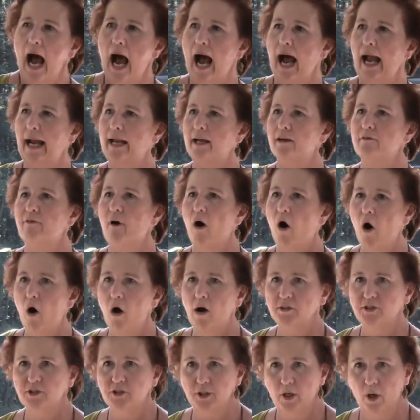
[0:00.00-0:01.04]
I have
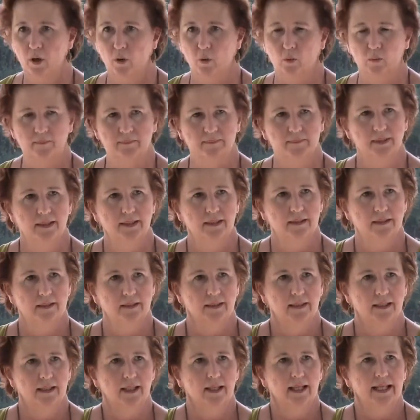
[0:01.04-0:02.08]
also
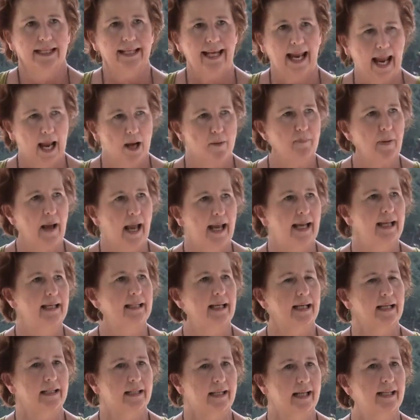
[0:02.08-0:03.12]

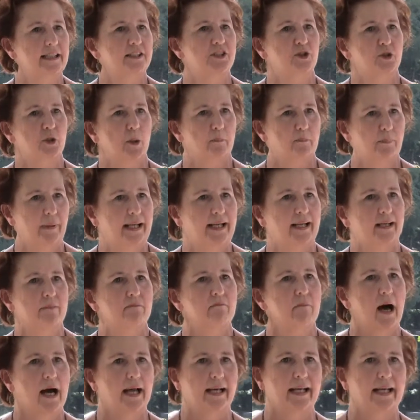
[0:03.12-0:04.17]
campaigned against big
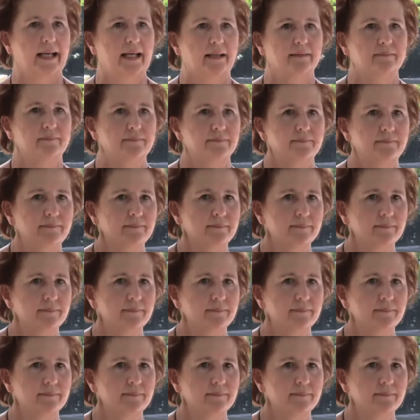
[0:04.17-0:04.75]
money.